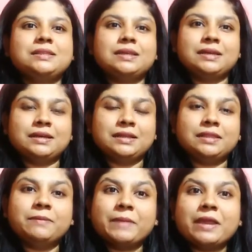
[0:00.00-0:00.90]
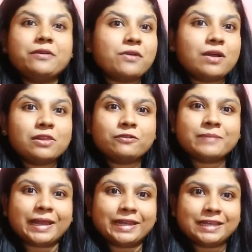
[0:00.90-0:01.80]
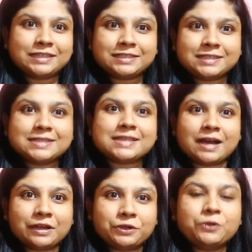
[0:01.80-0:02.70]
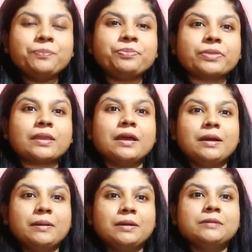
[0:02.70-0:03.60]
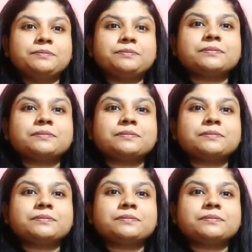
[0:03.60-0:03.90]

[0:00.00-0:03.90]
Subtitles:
The main role of managers are to